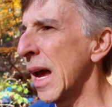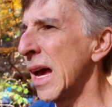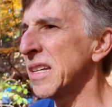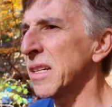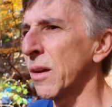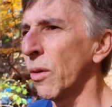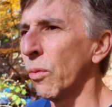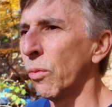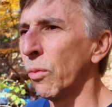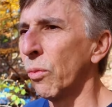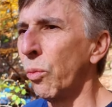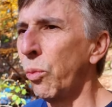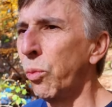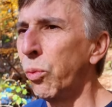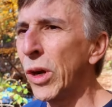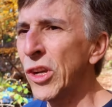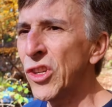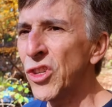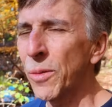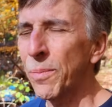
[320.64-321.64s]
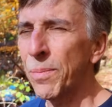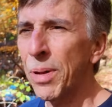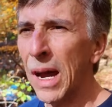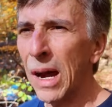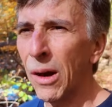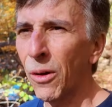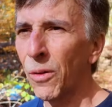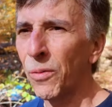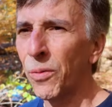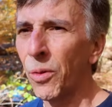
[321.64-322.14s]
as a rich and
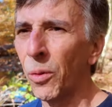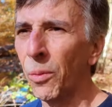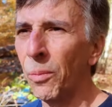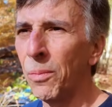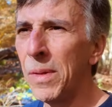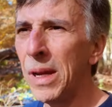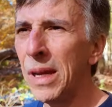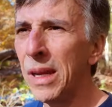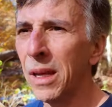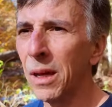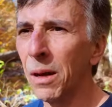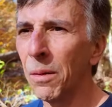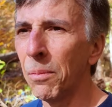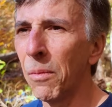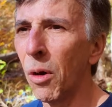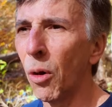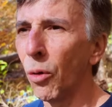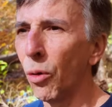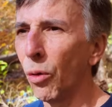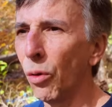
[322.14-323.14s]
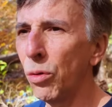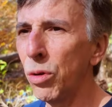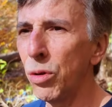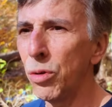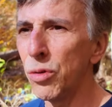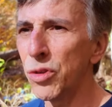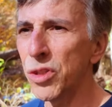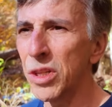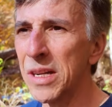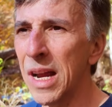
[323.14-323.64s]
powerful media mogul
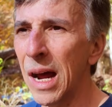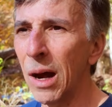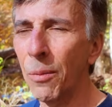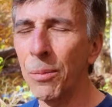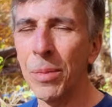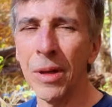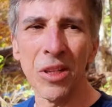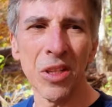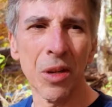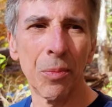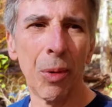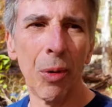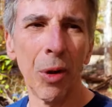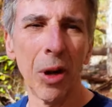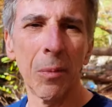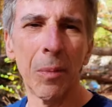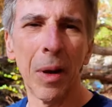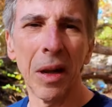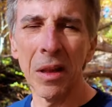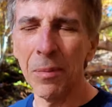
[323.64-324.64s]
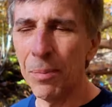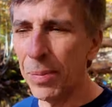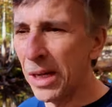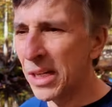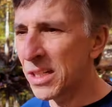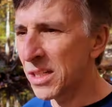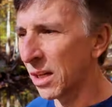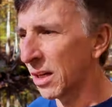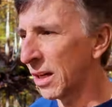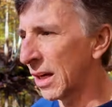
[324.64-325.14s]
who's now being supported by the
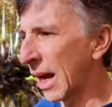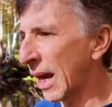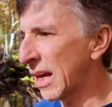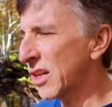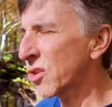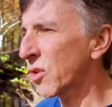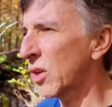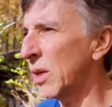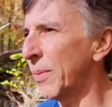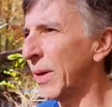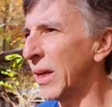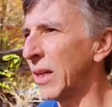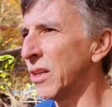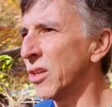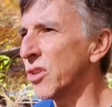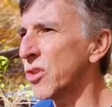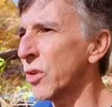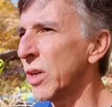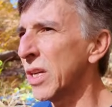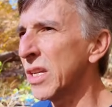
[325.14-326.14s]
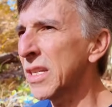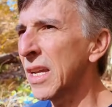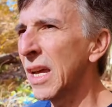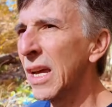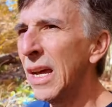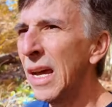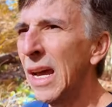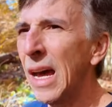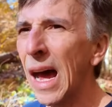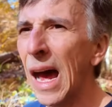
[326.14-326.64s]
pizza and ice cream industries,
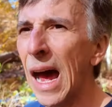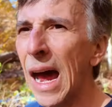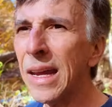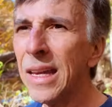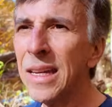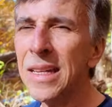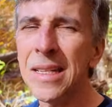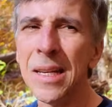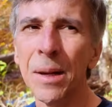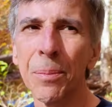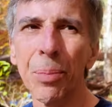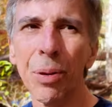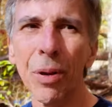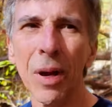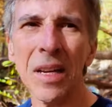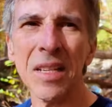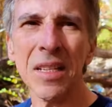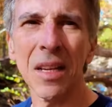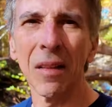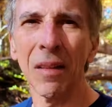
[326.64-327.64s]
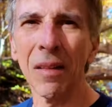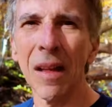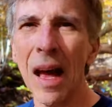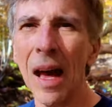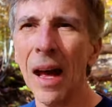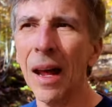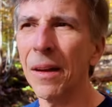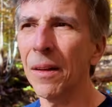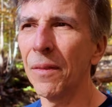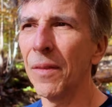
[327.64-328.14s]
I can suppress a
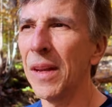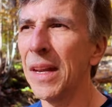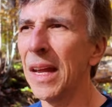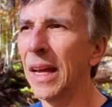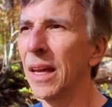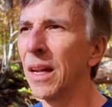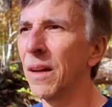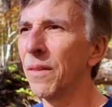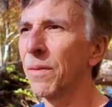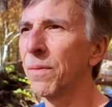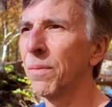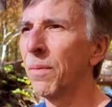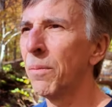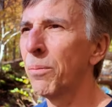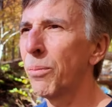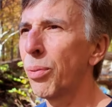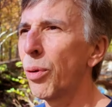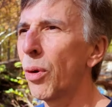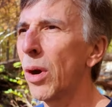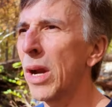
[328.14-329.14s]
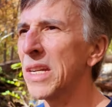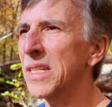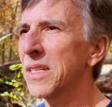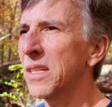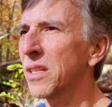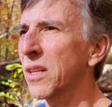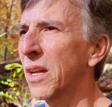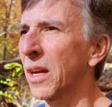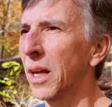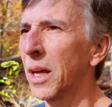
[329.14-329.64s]
lot of the negative press
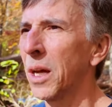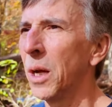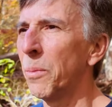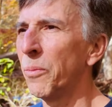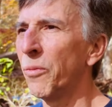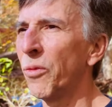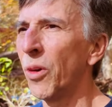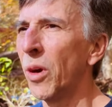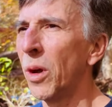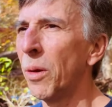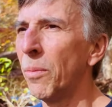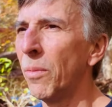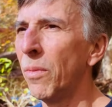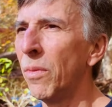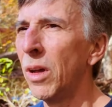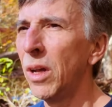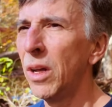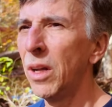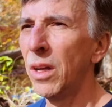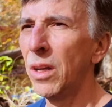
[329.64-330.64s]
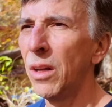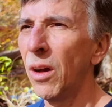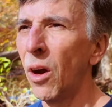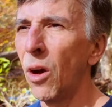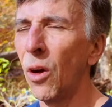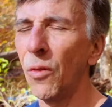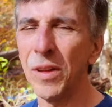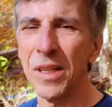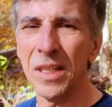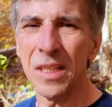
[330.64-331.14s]
that's going to come from
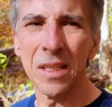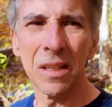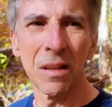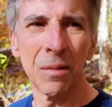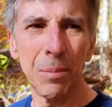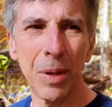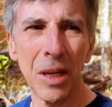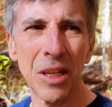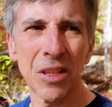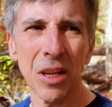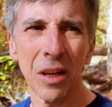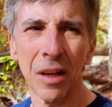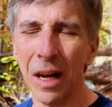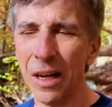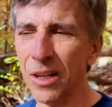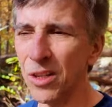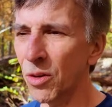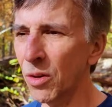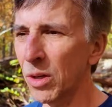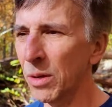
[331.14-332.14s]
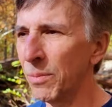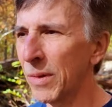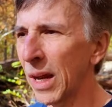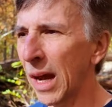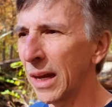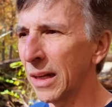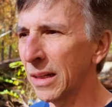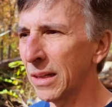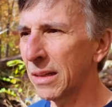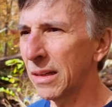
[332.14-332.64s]
all these pizza and ice cream
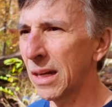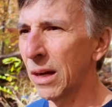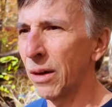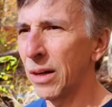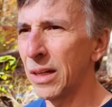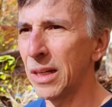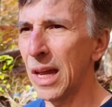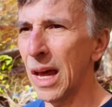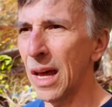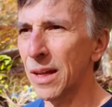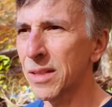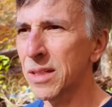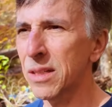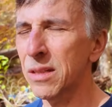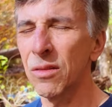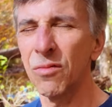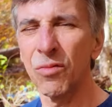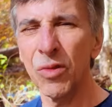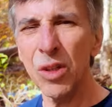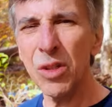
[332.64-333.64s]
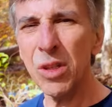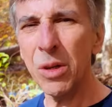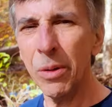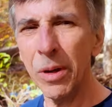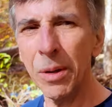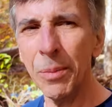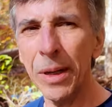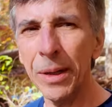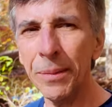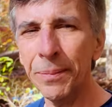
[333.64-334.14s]
dietary deaths. Do you see
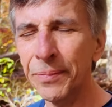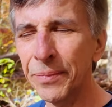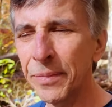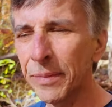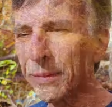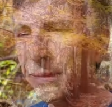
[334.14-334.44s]
what I mean?